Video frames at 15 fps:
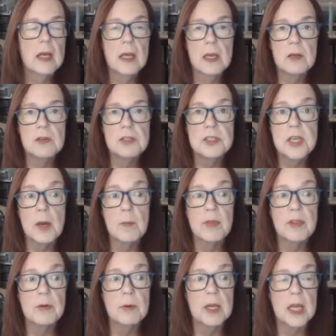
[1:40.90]
Here's step
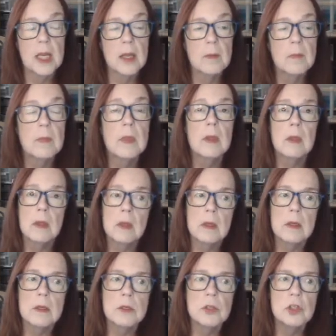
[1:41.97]
three.
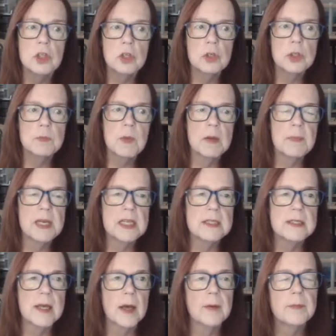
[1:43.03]
Choose my
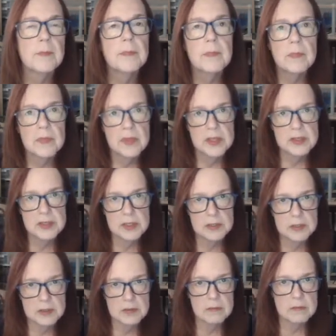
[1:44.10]
pizza. This
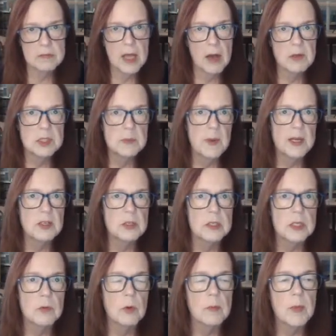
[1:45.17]
is how
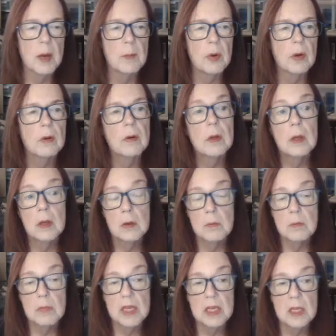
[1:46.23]
specialty, remember.
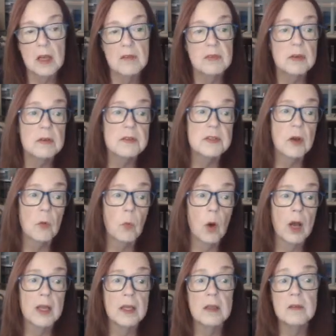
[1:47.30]
Meat lovers,
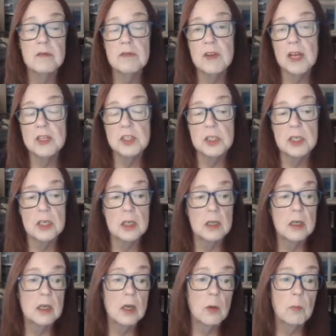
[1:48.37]
Hawaiian, veggie,
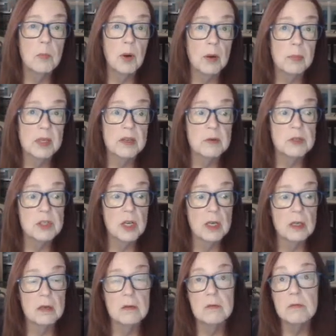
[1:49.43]
barbecue
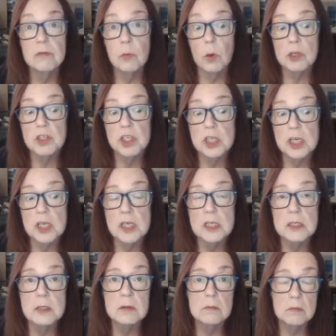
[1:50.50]
chicken, four
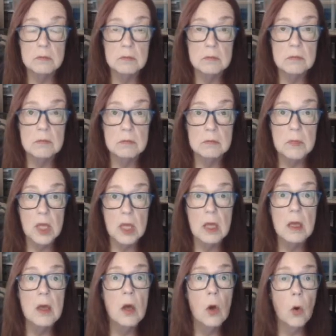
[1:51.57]
cheese. Okay. Eh?
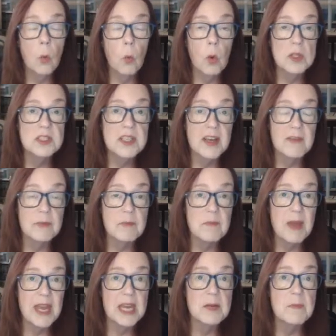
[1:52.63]
Once I've
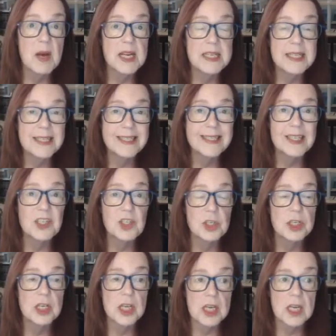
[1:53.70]
made my
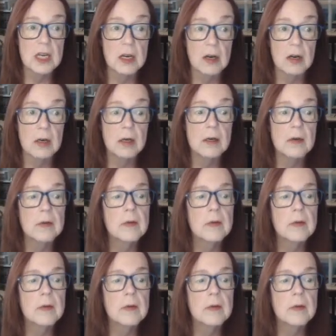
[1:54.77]
decision here,